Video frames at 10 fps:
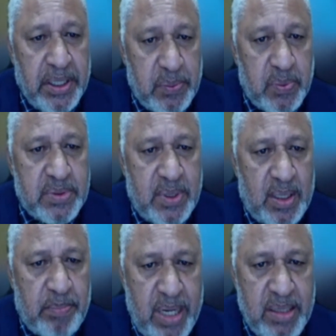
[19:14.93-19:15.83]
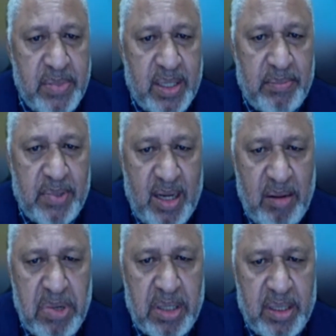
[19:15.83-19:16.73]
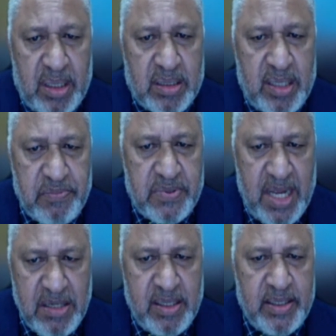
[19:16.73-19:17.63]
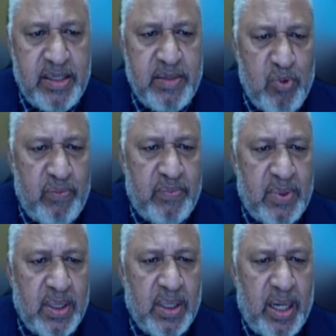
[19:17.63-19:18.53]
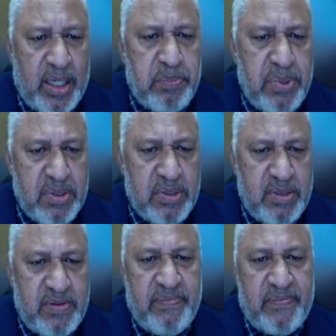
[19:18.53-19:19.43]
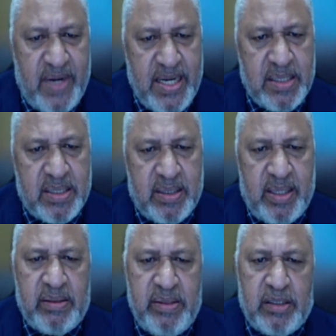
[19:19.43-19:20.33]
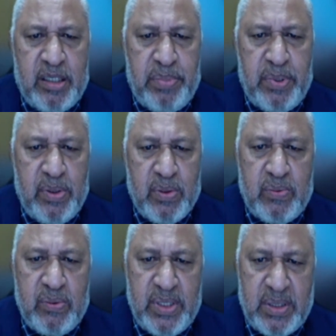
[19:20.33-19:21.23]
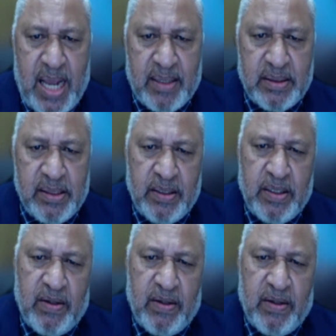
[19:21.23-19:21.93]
It was the Bainimarama government that substantially removed administrative rates that TLTB used to deduct